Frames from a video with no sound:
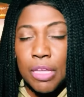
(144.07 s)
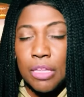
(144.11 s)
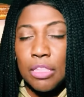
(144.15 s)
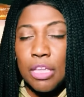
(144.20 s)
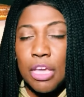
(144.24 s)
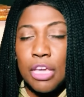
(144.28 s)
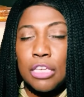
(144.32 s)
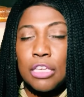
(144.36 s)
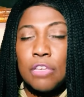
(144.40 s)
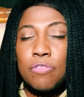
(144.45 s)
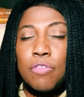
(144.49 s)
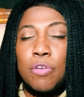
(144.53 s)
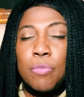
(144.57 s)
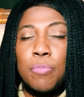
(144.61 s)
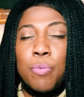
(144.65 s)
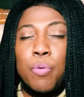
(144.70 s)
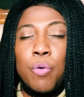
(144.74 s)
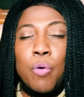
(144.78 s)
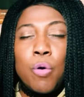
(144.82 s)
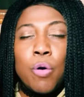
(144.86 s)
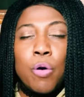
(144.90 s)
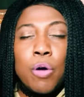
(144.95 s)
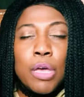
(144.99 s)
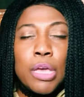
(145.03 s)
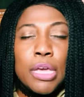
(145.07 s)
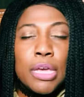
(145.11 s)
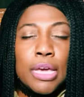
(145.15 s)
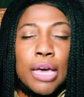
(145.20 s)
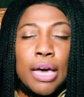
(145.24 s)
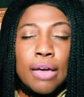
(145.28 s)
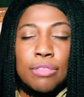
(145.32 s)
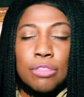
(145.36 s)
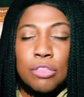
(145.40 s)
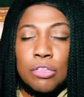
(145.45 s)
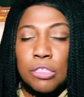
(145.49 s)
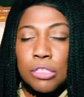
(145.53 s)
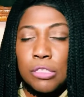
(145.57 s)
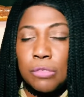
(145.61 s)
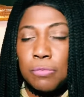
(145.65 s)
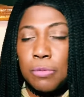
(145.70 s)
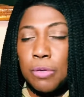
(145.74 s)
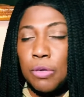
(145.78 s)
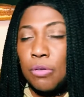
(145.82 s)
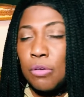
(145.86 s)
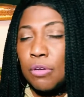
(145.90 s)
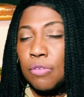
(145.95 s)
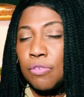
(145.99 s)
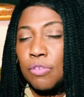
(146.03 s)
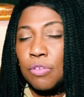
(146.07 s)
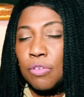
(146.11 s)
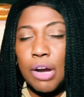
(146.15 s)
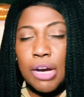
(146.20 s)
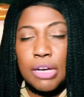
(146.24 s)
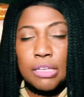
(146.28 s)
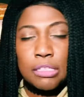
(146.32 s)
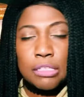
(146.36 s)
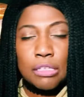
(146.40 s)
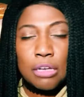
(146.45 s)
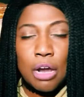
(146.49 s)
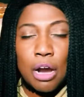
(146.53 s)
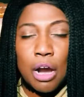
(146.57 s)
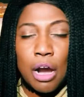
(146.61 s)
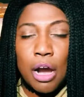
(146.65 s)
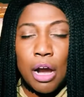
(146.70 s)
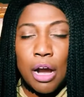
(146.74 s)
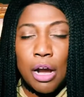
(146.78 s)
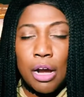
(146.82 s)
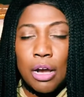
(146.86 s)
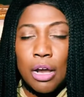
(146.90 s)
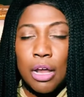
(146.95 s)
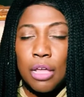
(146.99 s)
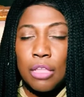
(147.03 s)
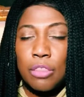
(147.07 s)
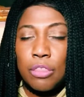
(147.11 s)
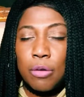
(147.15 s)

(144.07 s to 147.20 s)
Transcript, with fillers: Thank you for pouring out the Spirit of Christ in our heart